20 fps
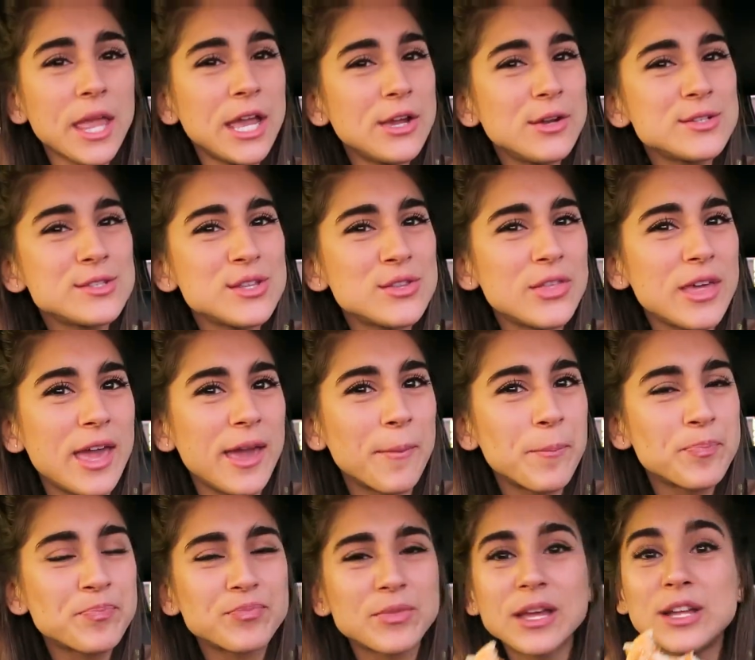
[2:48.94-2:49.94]
Here's the
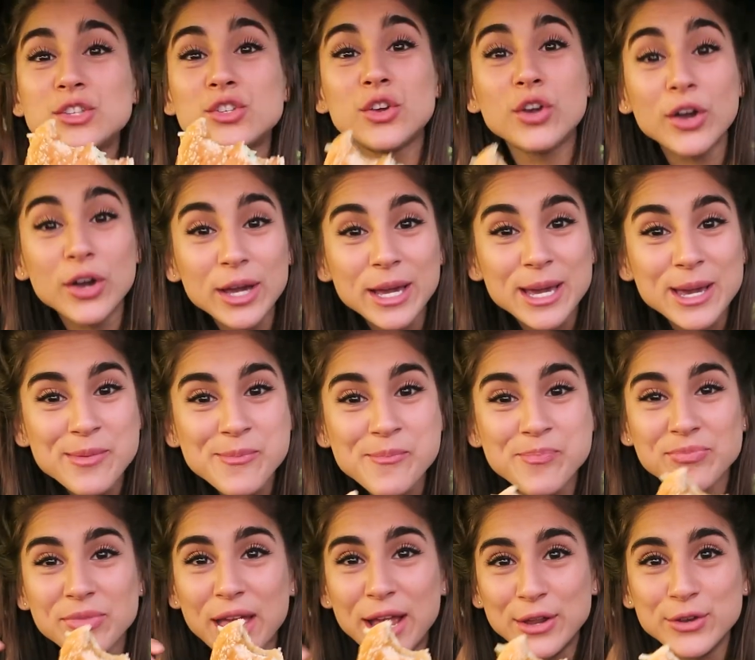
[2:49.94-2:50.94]
thing, it's good.
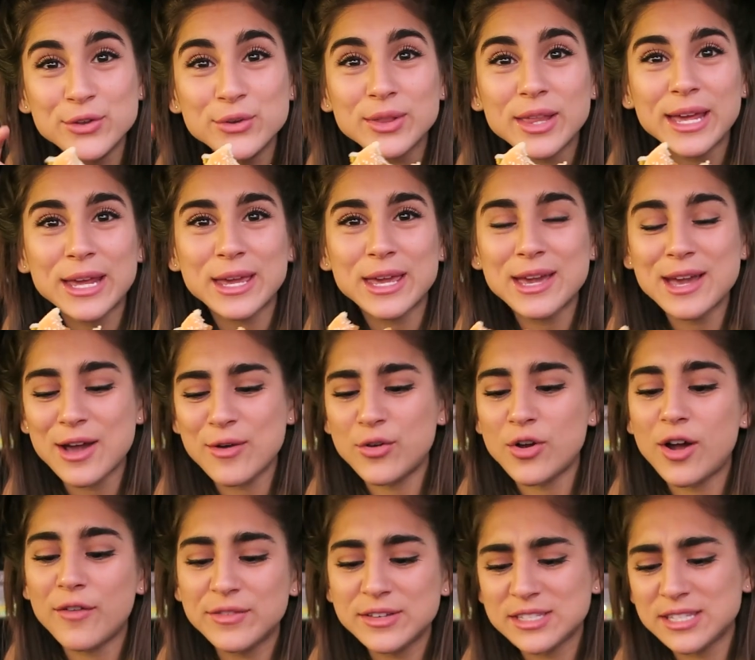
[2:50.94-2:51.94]
I do like it. I would
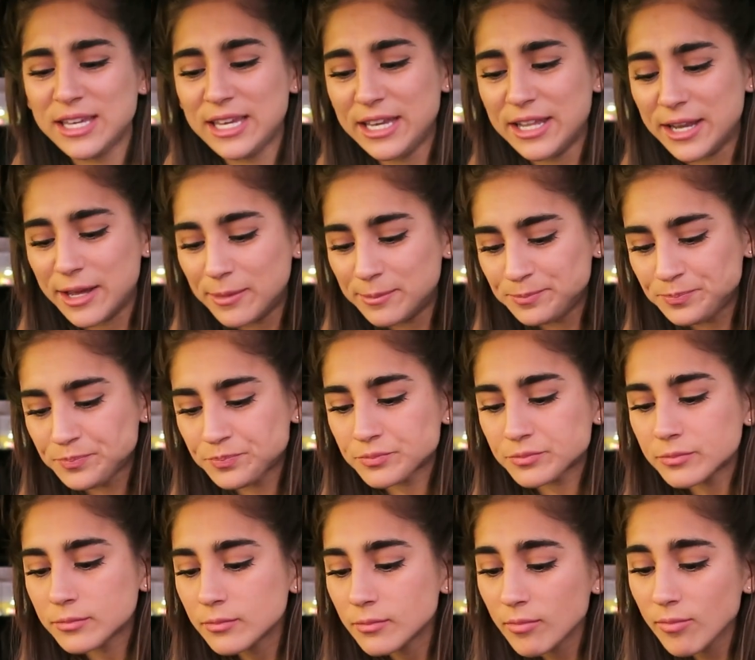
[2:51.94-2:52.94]
obviously eat it.
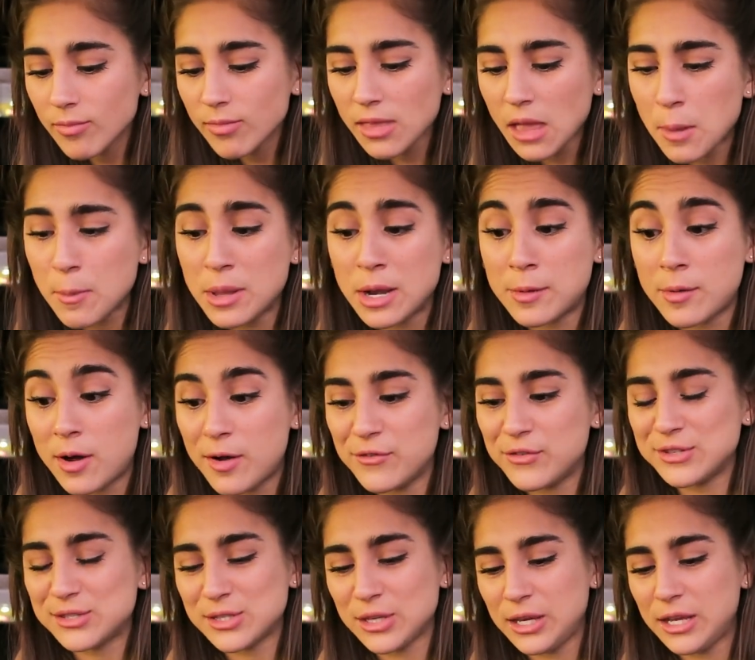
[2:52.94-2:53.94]
I mean, I'm
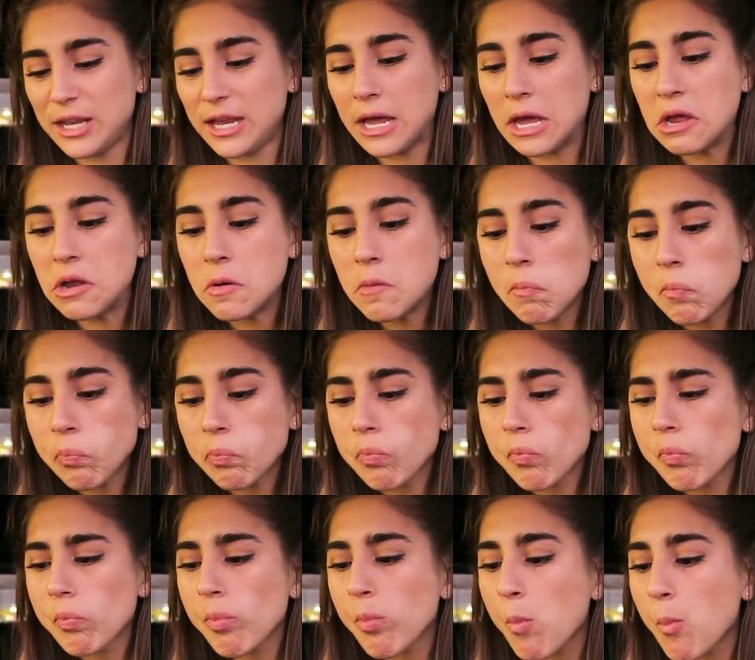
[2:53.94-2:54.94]
obviously eating it.
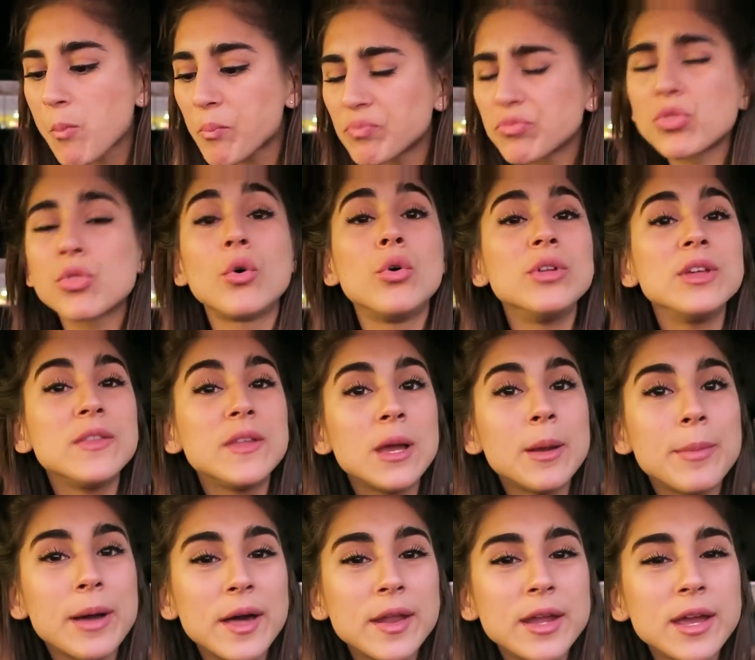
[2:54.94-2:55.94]
The only thing
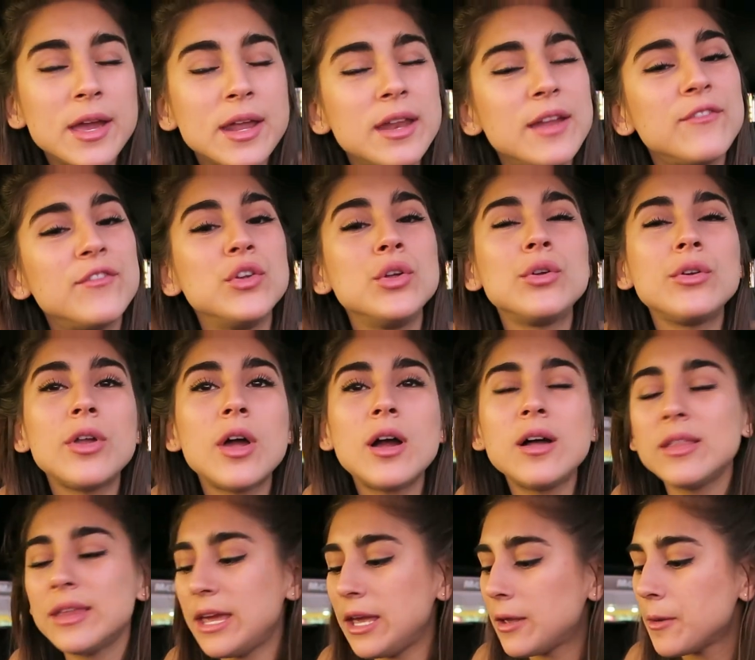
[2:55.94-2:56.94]
about it, and if you're
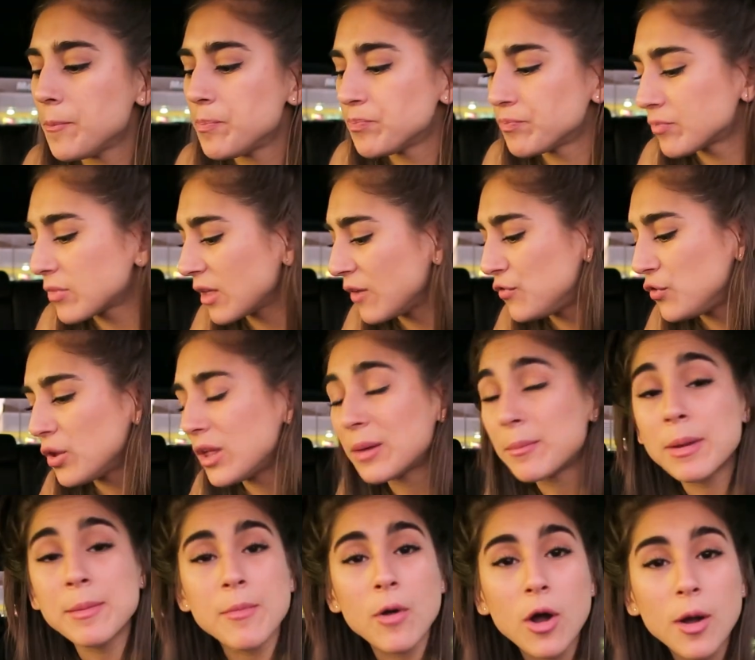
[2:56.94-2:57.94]
not like, if you're like
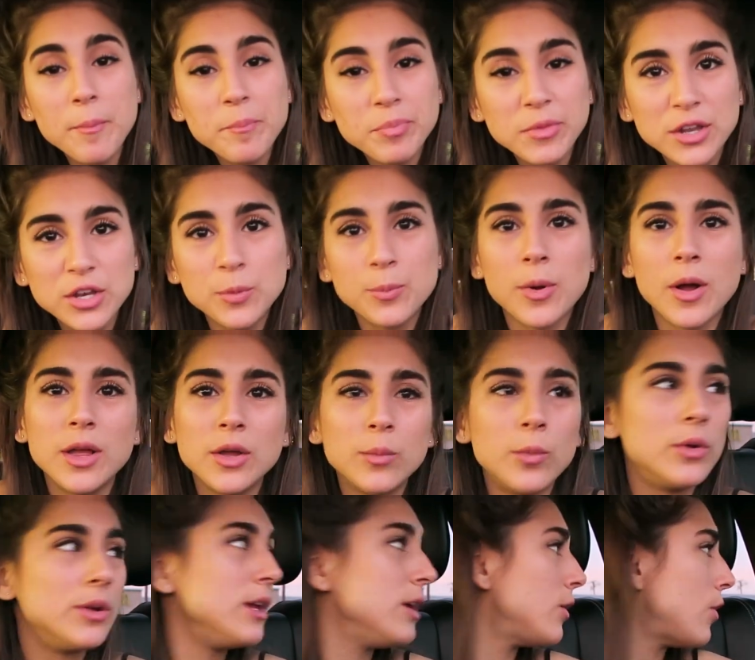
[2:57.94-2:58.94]
my mom and you probably
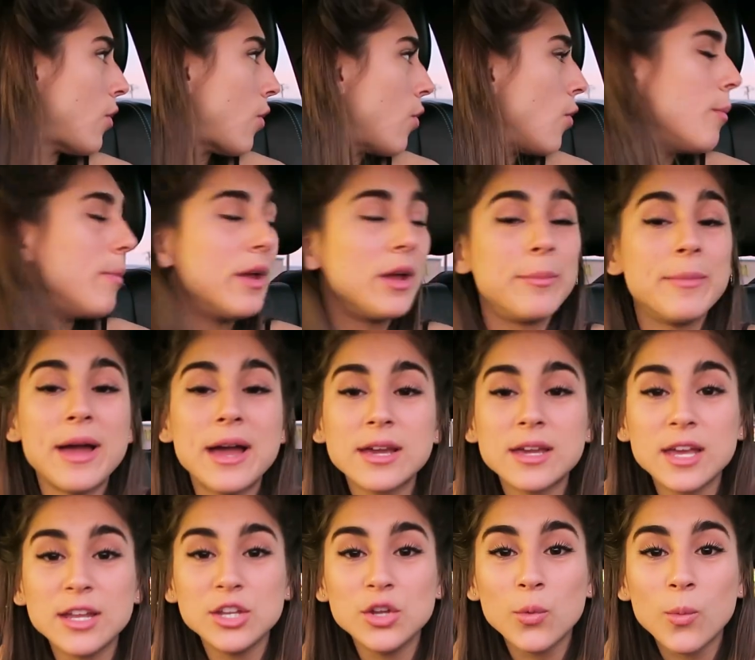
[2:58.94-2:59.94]
won't eat a whole Big
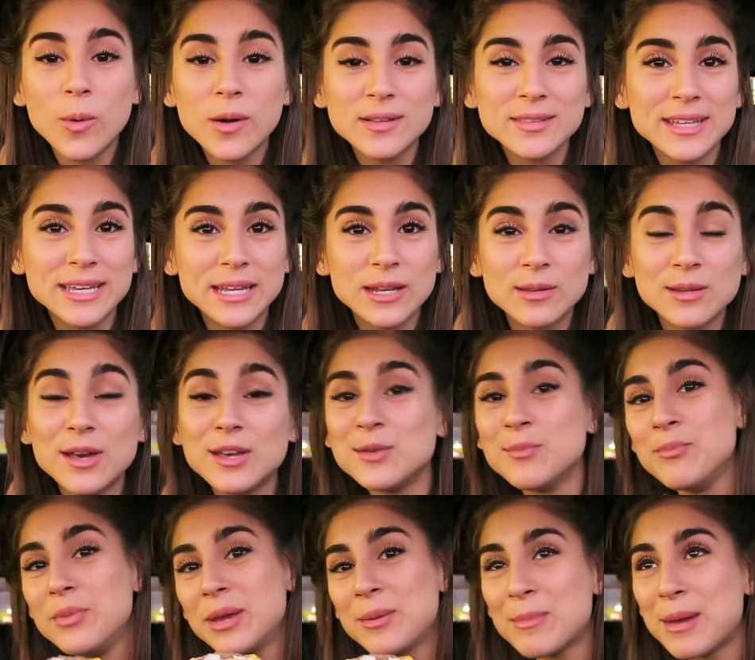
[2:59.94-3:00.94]
Mac and you want like a
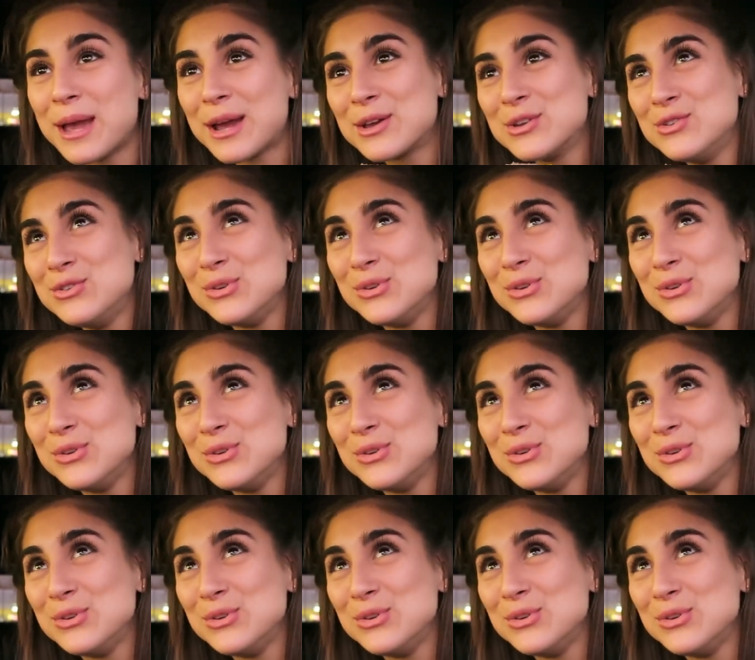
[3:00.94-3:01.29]
Big Mac